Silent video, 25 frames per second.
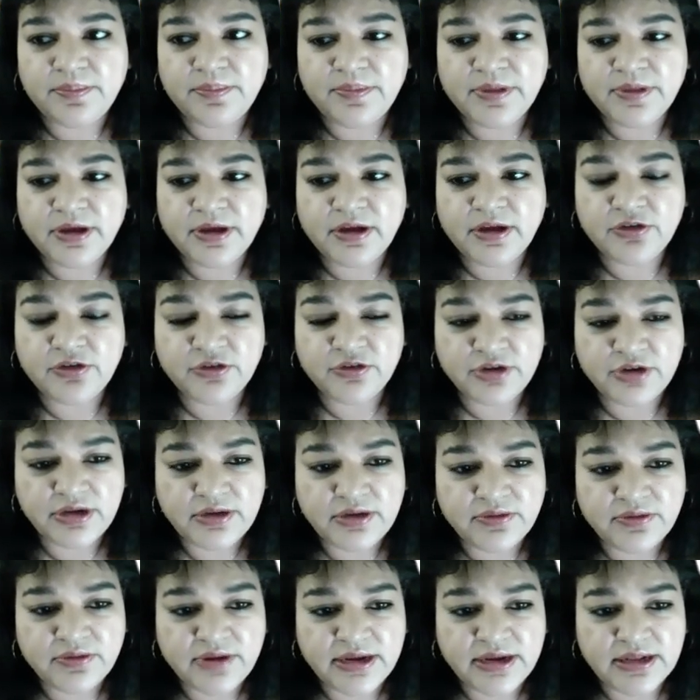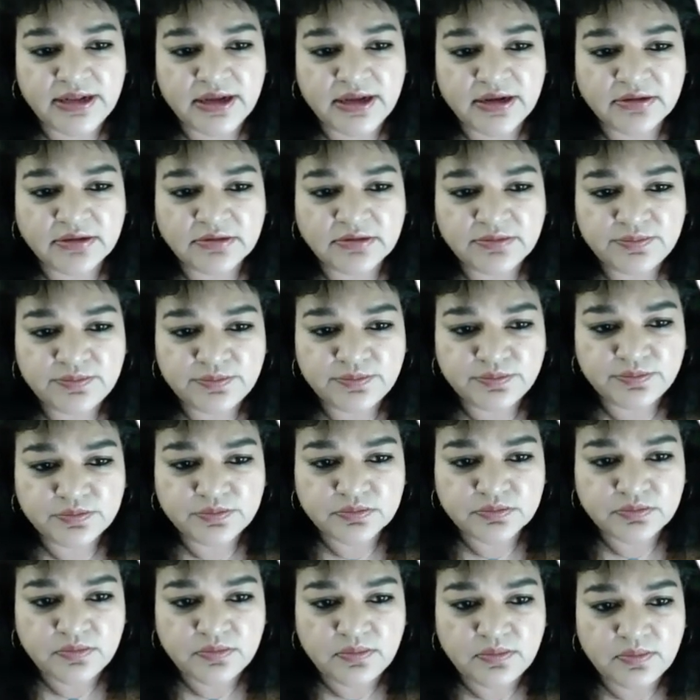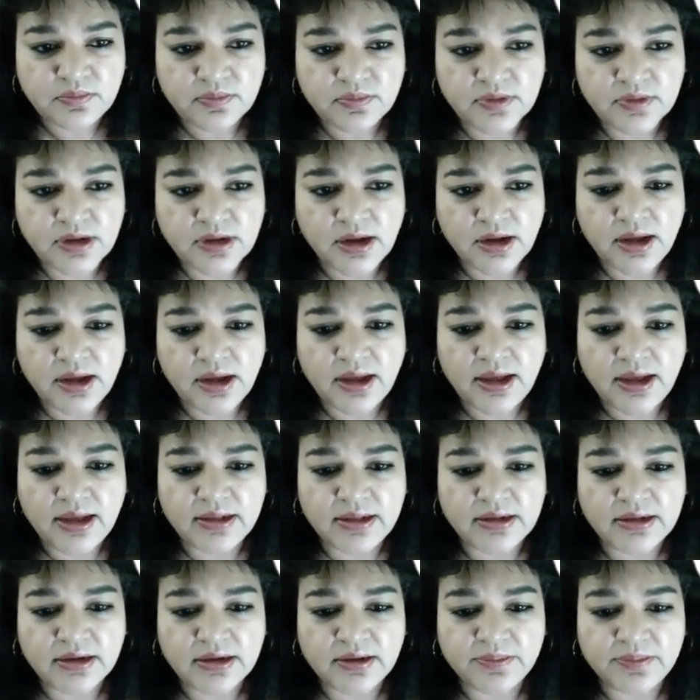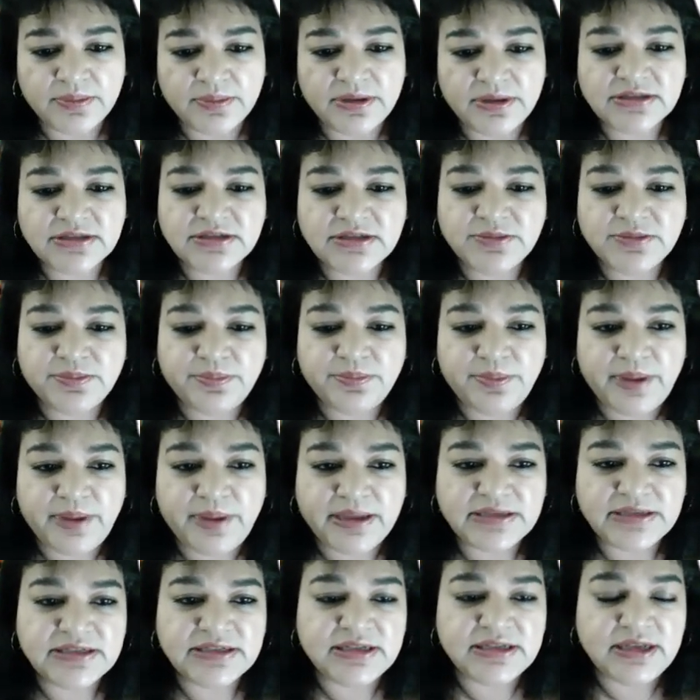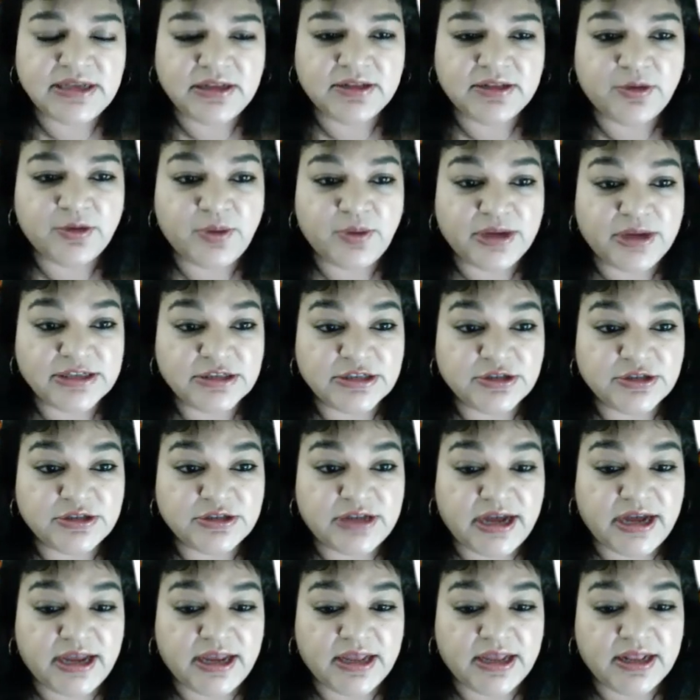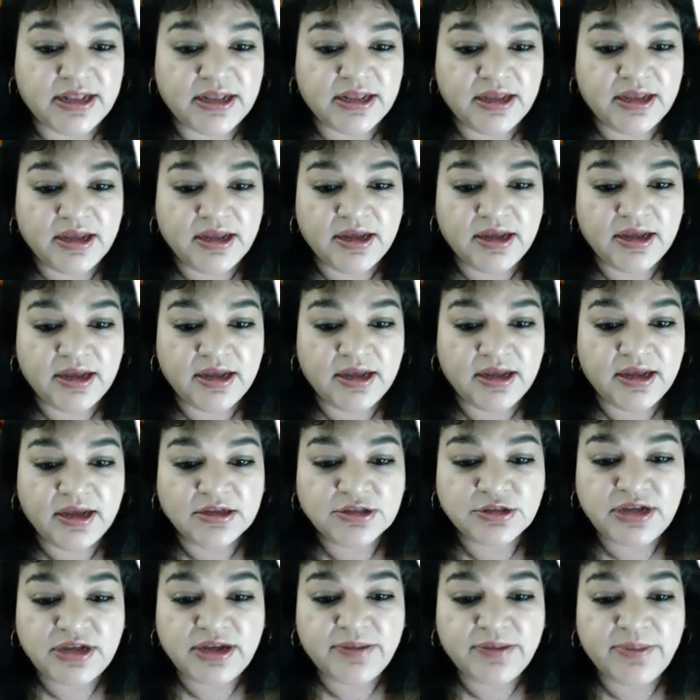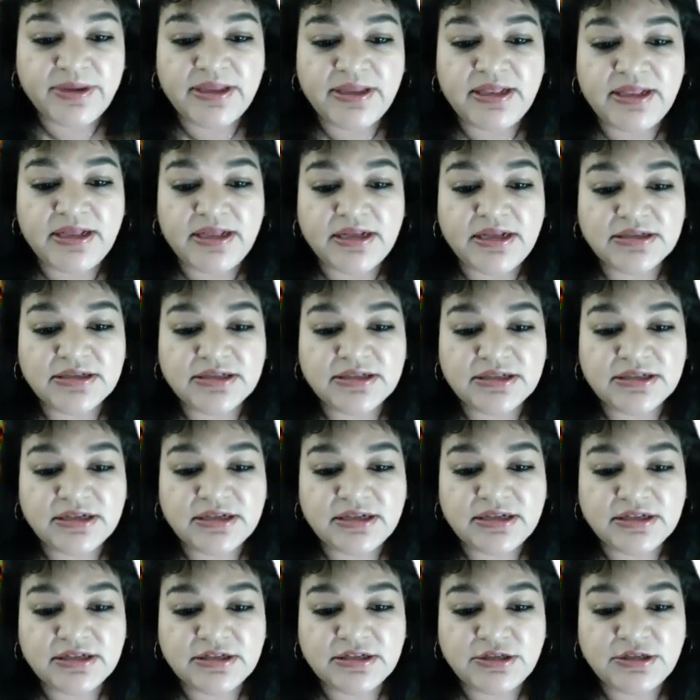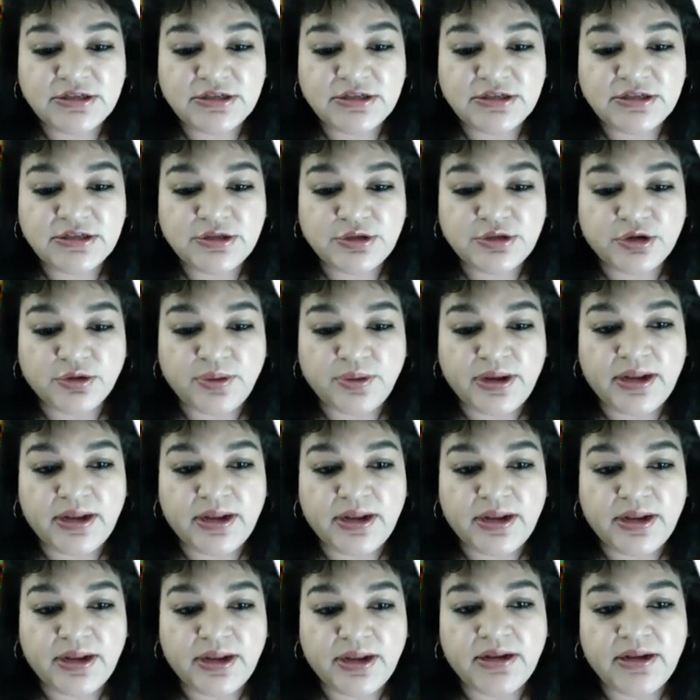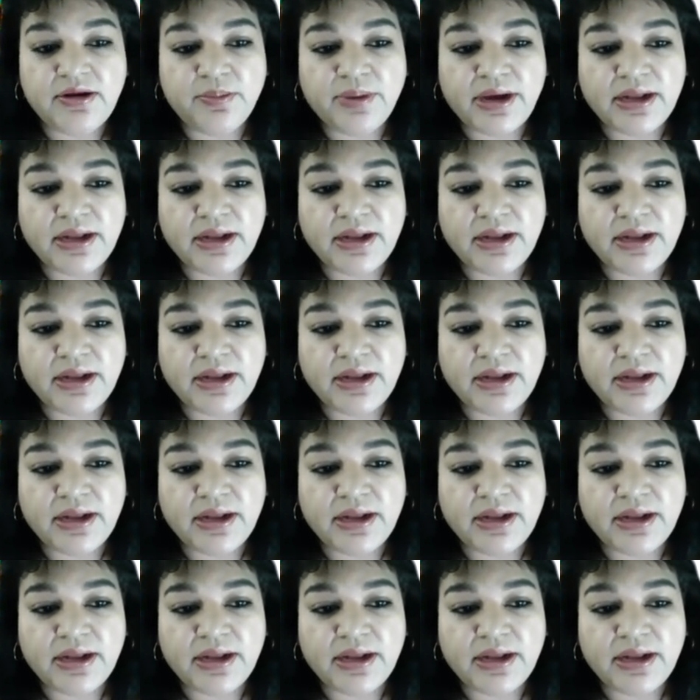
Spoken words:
the country right now. And it's basically the Western diet. So diabetes is, you know, when your